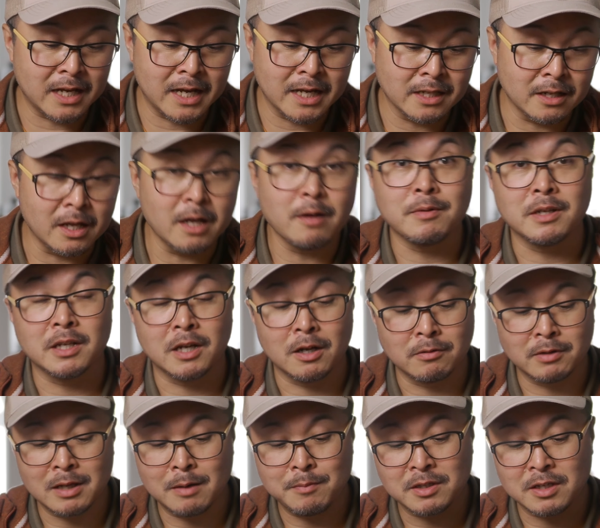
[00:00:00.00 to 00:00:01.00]
And, you know,
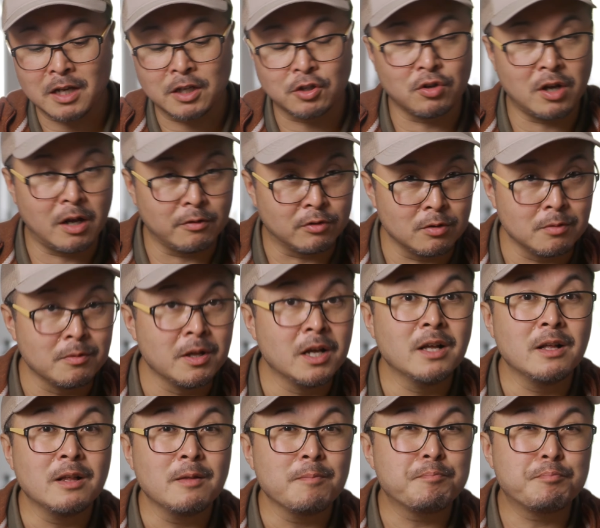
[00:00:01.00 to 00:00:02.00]
that means I don't have to
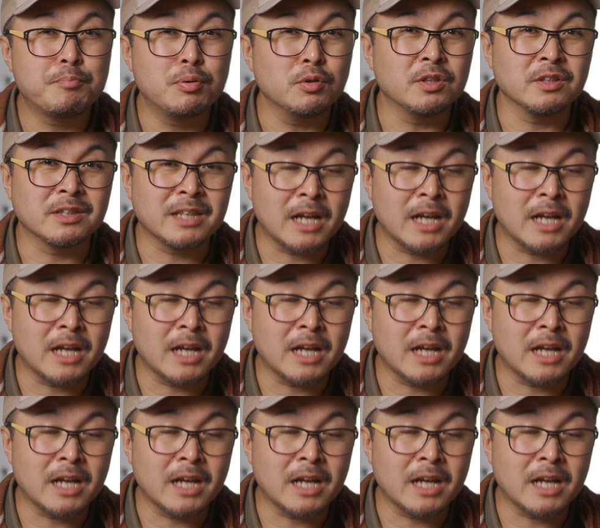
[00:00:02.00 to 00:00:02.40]
put it